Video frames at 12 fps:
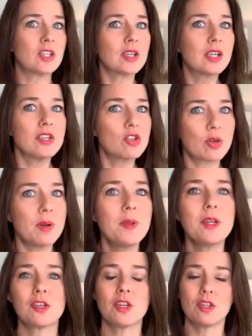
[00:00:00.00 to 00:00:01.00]
to
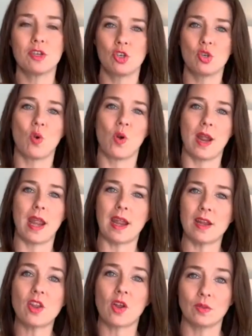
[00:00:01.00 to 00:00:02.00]
contribute to the
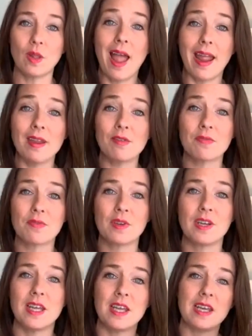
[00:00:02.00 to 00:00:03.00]
joy in your
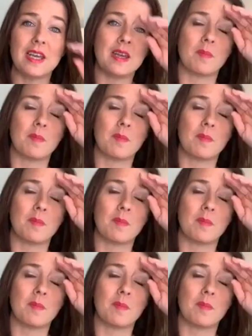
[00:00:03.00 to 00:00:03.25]
life.